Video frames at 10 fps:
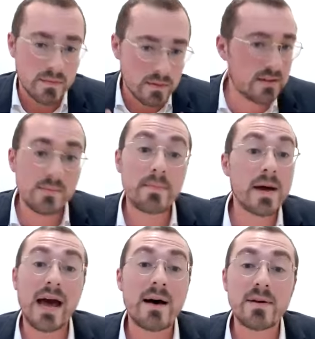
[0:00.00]
Need to be
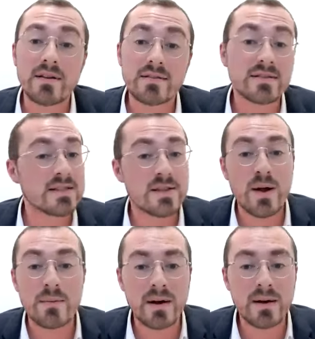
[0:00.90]
mechabed, says the
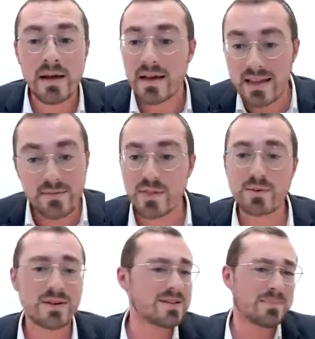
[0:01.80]
Rambam. Even
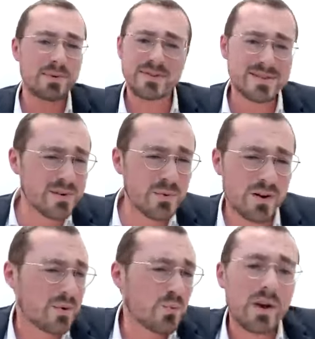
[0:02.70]
though he's a
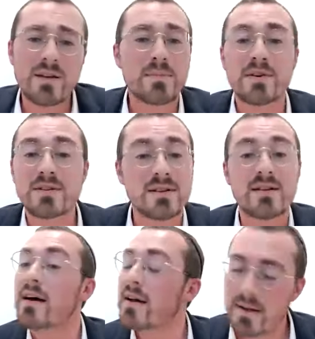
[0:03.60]
wicked
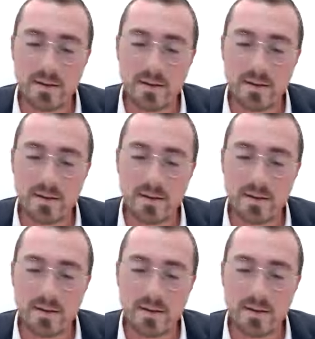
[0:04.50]
person,